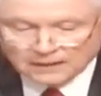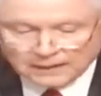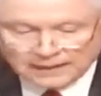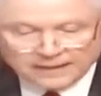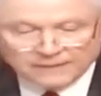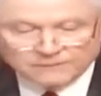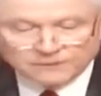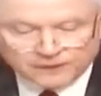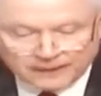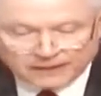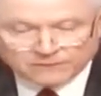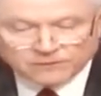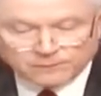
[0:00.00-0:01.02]
I have
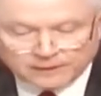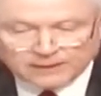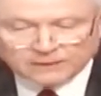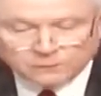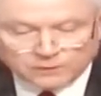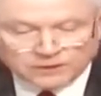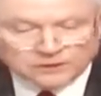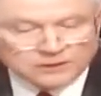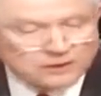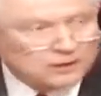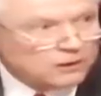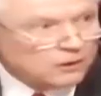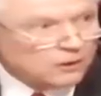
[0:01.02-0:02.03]
never met with
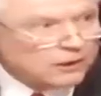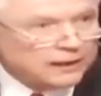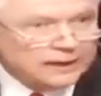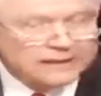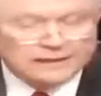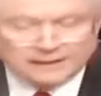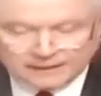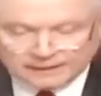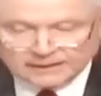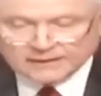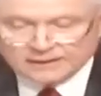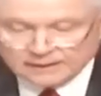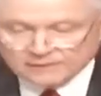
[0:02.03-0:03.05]
or had
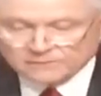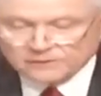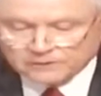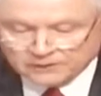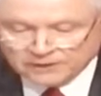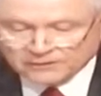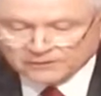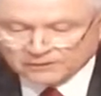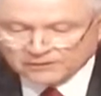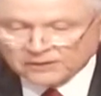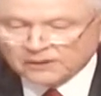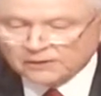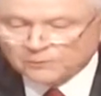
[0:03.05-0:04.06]
any
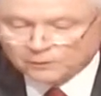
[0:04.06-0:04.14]
conversation